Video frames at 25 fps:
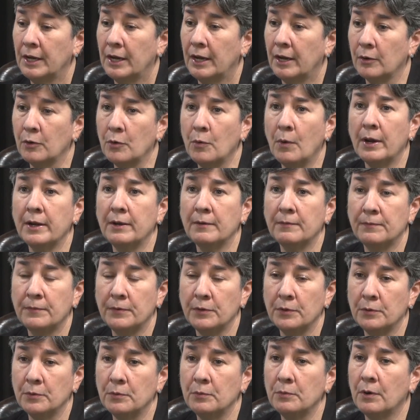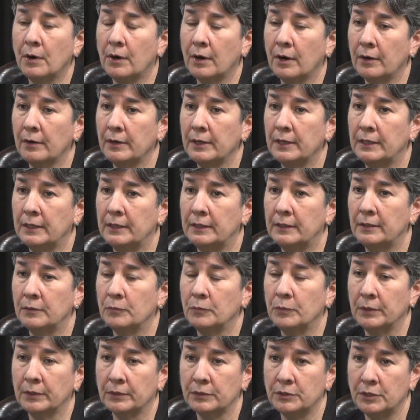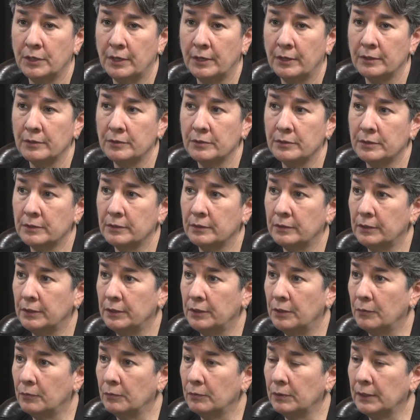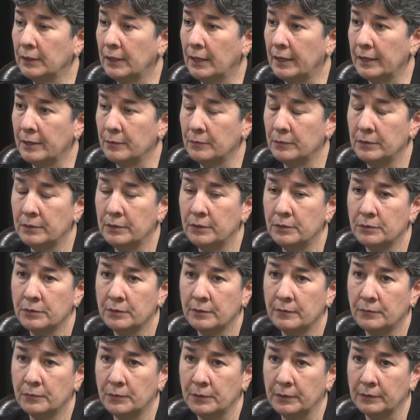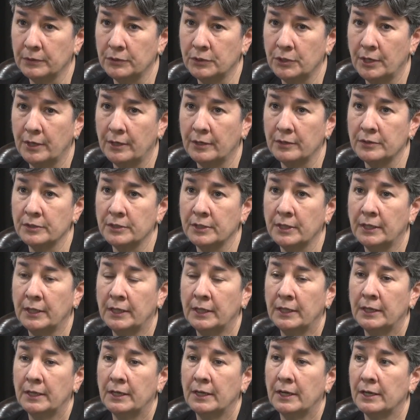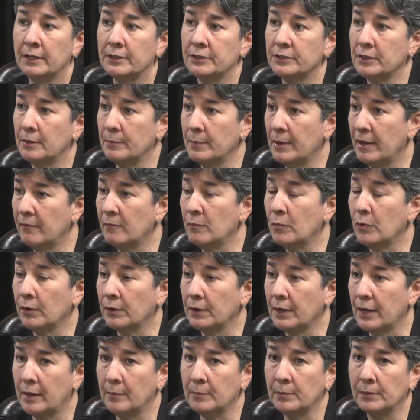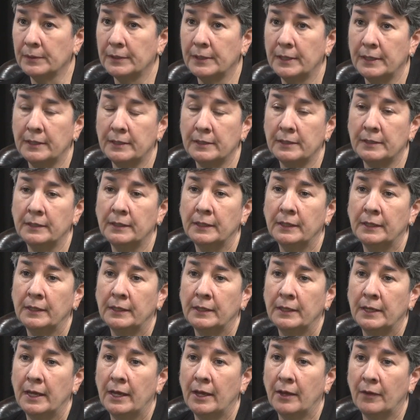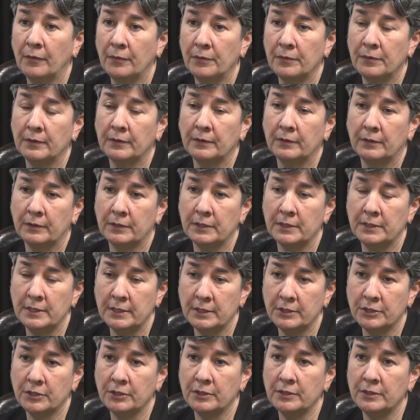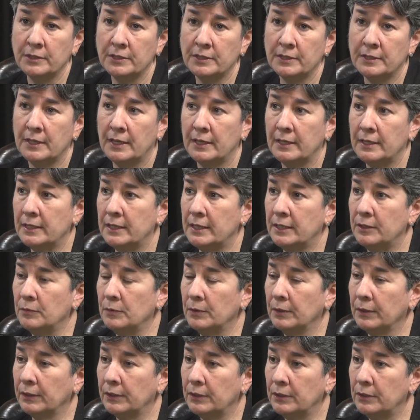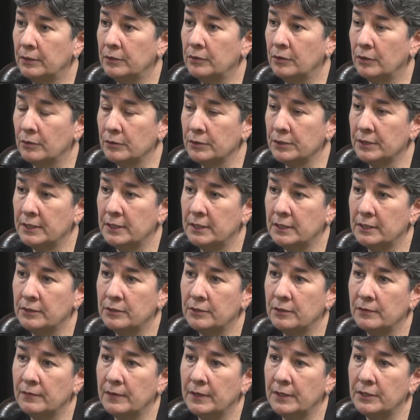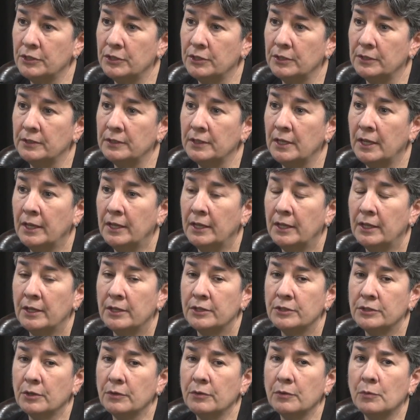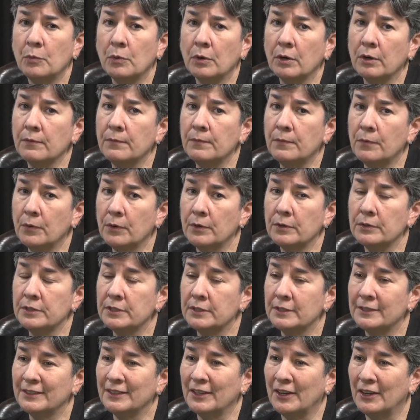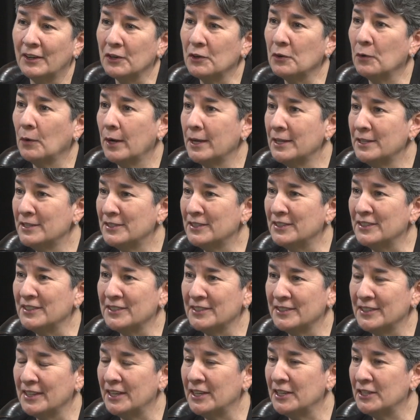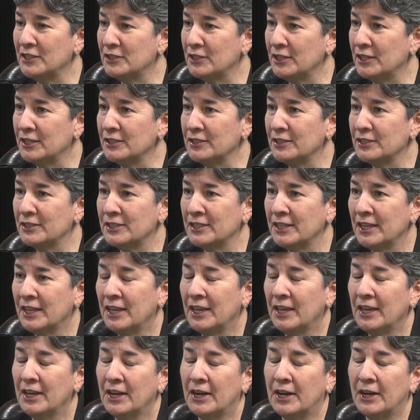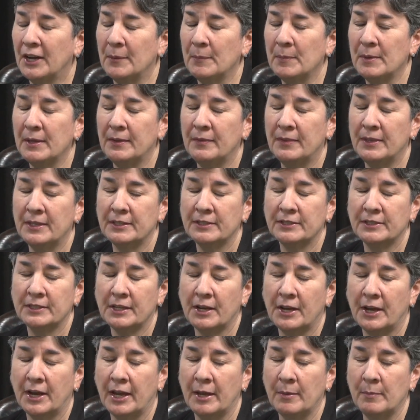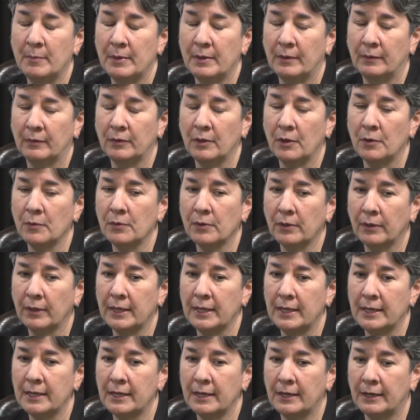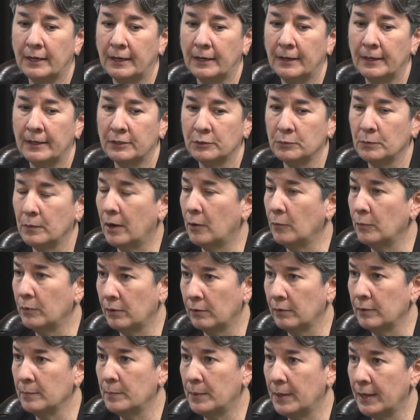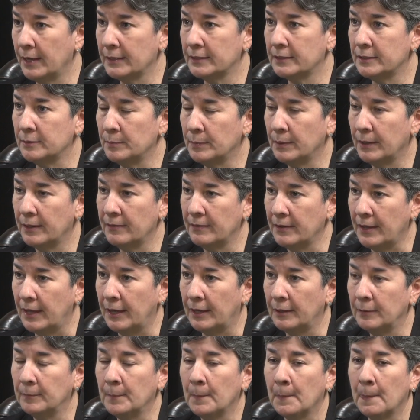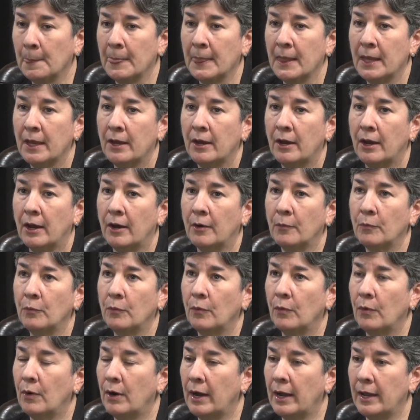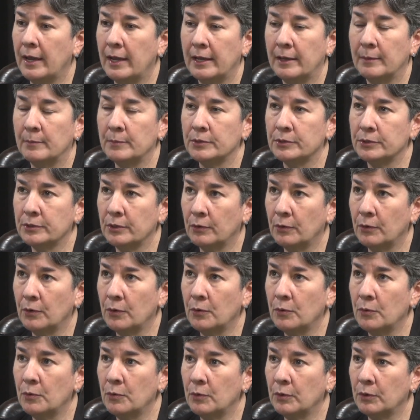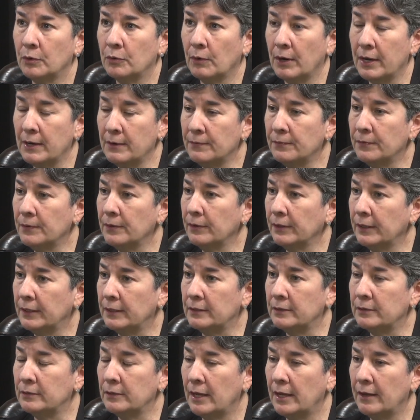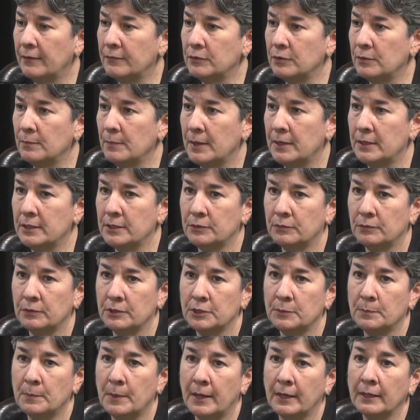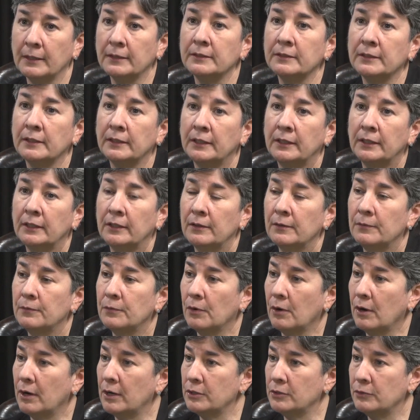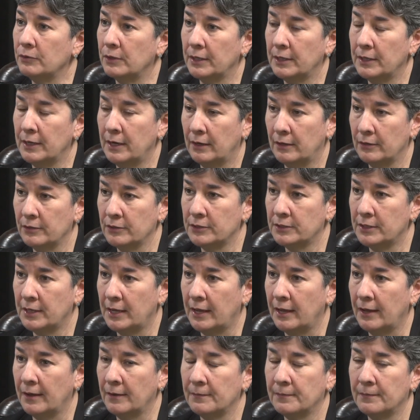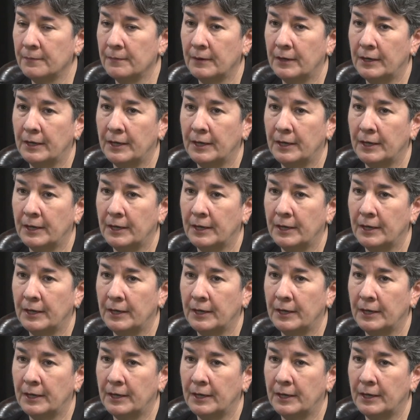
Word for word: Uh, quite a few are in wheelchairs. You know, rely on the use of wheelchairs. Uh, some have more complicated health conditions that need really nursing intervention. So the workforce uh, crisis that exists um, in this time locally uh, as well, we're impacted by that. Uh, I am so grateful and have tremendous respect for our direct care staff.